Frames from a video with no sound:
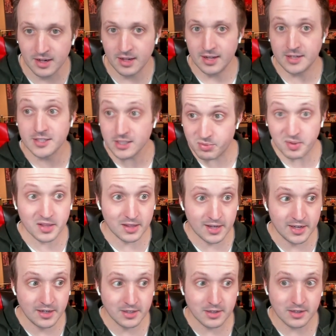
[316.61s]
Is this
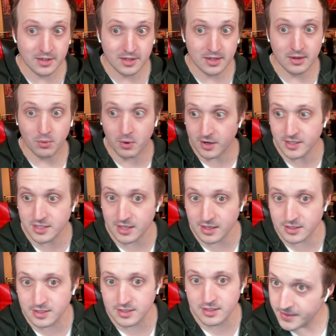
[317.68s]
Vinland? Where is
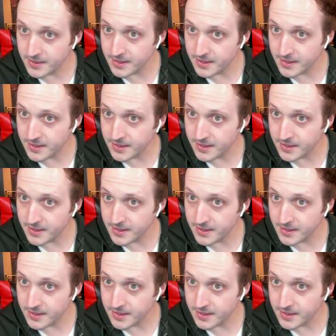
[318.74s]
this?